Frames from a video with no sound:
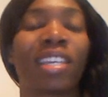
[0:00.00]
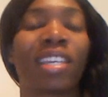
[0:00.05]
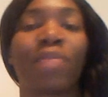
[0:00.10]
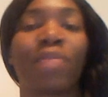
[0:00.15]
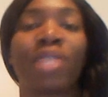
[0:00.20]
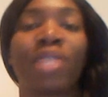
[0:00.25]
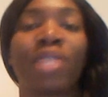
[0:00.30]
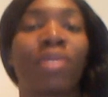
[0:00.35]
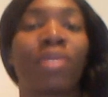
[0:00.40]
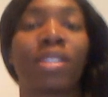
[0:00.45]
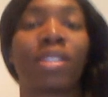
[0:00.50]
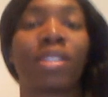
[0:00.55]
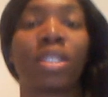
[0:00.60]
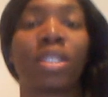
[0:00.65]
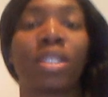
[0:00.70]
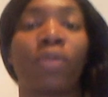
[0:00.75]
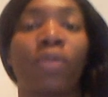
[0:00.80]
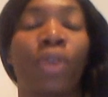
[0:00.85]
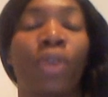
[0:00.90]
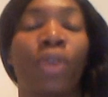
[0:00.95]
used
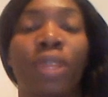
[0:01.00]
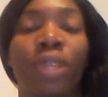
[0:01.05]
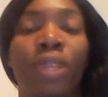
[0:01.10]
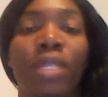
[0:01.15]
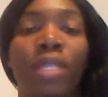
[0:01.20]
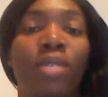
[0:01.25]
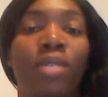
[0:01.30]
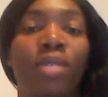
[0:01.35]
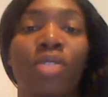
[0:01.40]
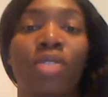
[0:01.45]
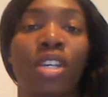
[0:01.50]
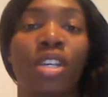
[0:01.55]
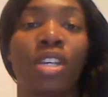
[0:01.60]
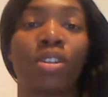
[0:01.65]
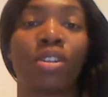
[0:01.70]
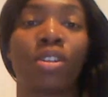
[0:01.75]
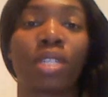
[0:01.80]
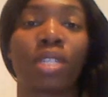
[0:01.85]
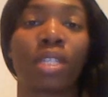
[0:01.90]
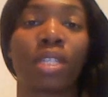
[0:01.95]
for up to 2
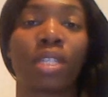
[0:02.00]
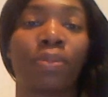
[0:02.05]
years.